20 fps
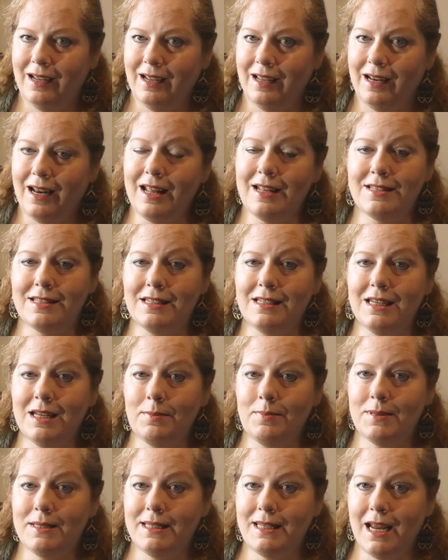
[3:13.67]
And as the
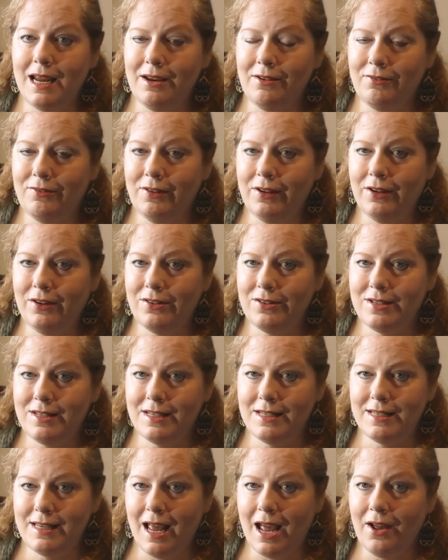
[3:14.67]
deep state figures
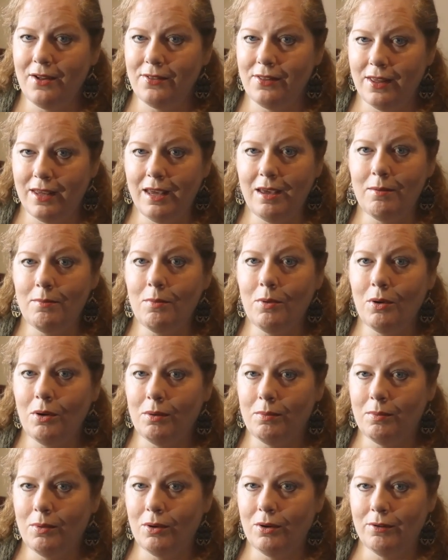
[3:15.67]
this out, they get more
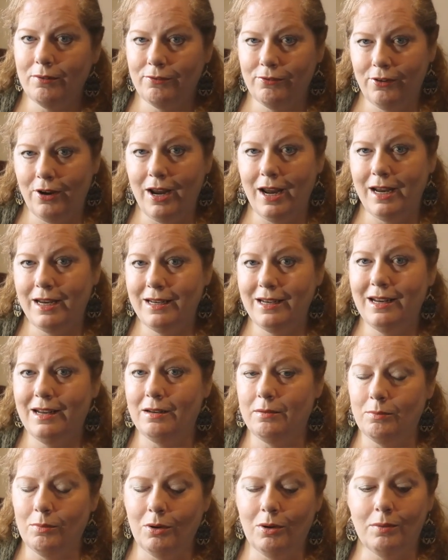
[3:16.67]
and more afraid
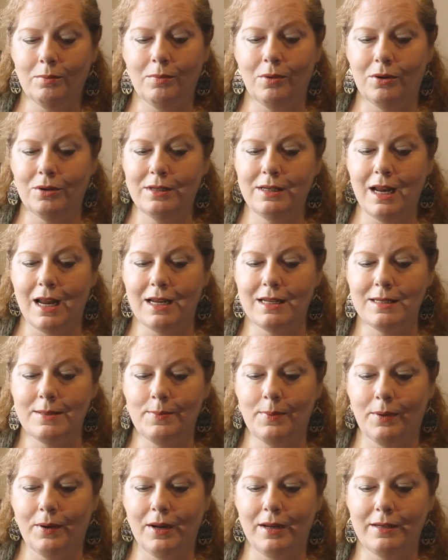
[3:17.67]
and more
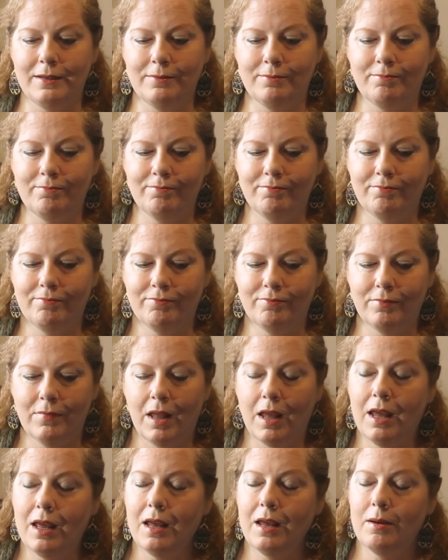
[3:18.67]
desperate.
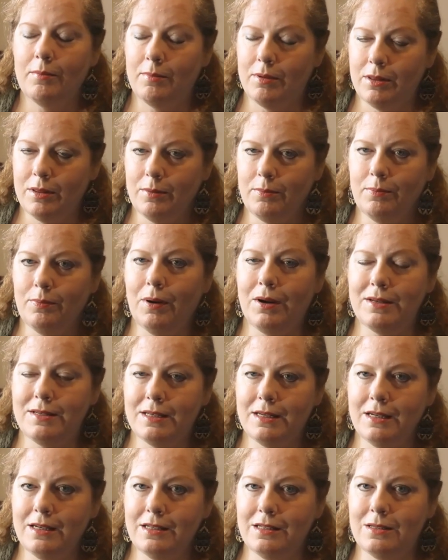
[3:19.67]
But the
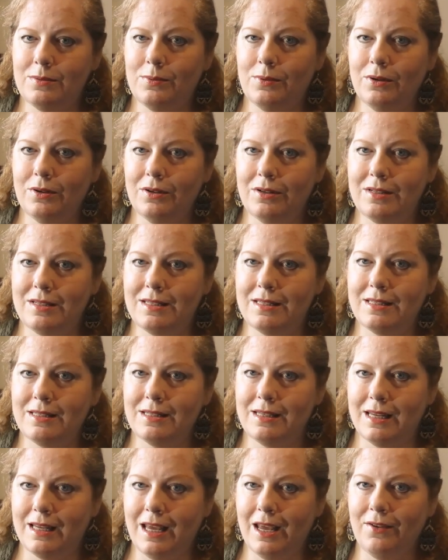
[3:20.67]
president's
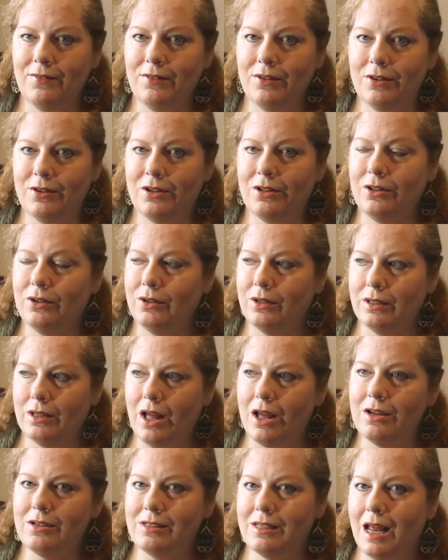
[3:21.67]
words, he gave you a clue a
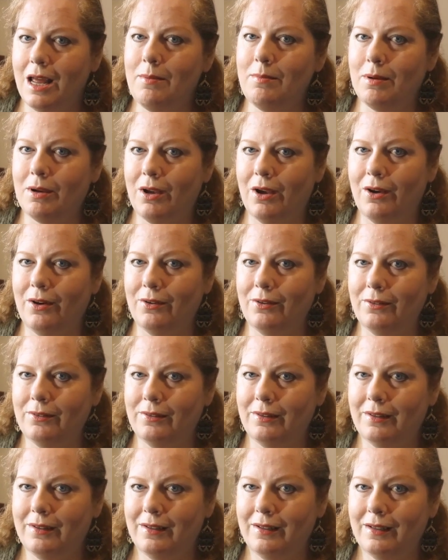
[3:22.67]
long time ago.
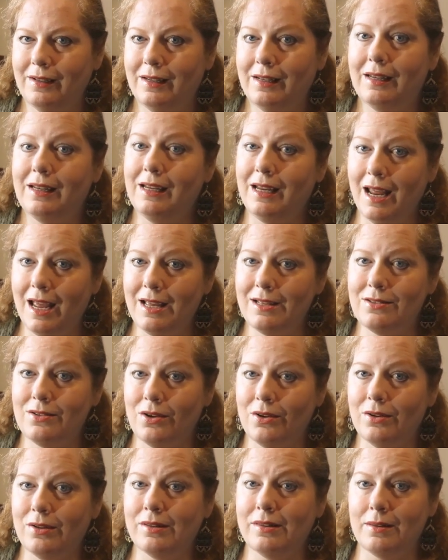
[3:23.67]
He has
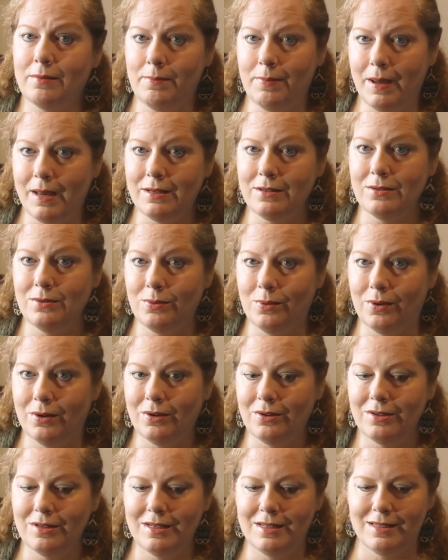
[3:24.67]
all of the best
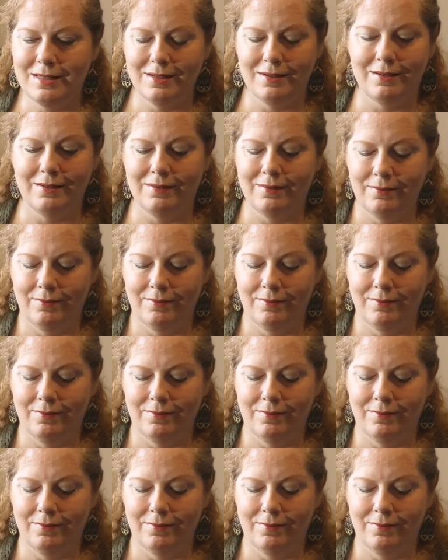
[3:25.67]
words.